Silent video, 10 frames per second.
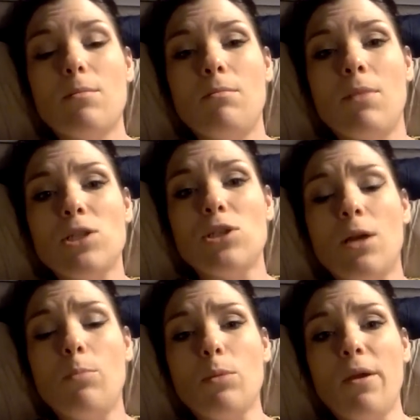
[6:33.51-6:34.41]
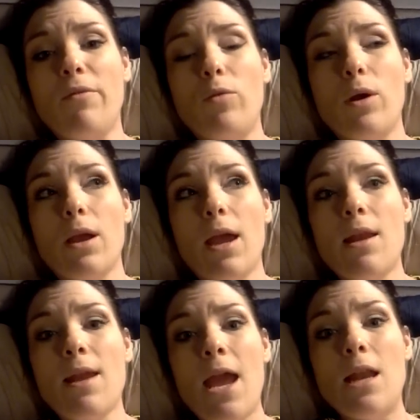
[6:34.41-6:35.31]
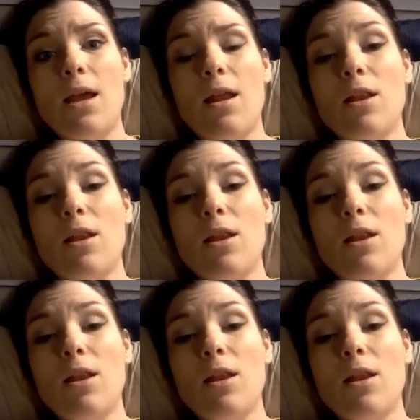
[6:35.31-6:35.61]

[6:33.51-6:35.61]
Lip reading: mushed it up with my fork, and ate it.